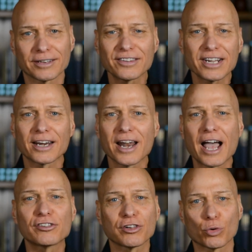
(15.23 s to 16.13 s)
That's got a
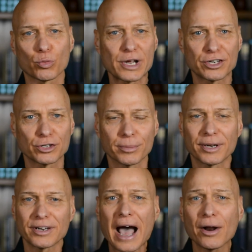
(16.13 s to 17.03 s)
nice little ring to it,
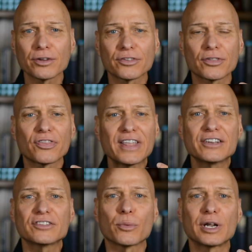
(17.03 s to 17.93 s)
but how does the
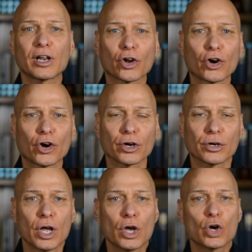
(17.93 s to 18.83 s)
things that we
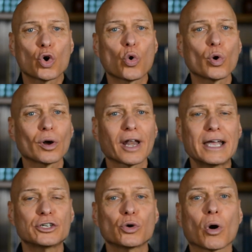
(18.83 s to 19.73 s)
learn
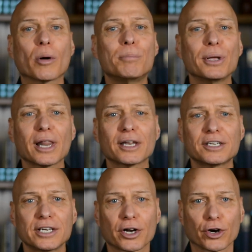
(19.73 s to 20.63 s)
correlate to our
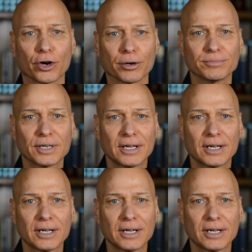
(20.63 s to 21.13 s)
ability to earn?